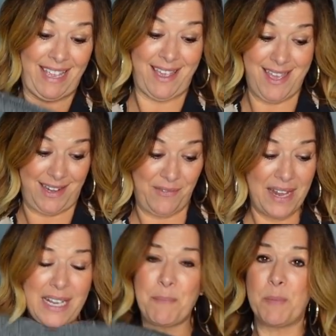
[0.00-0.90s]
and I've
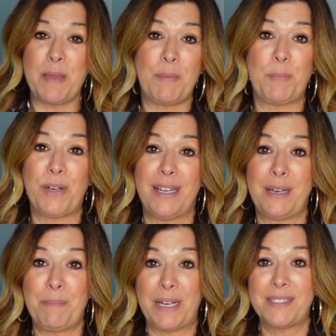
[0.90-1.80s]
had a couple people put it in
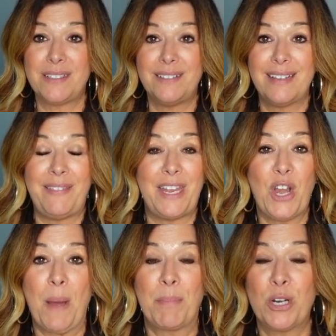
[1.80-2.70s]
a bundle and then
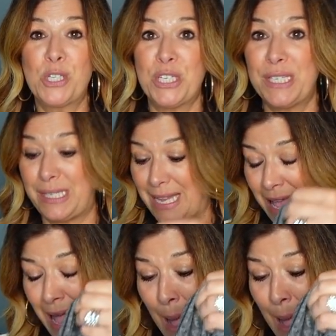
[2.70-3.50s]
not purchase,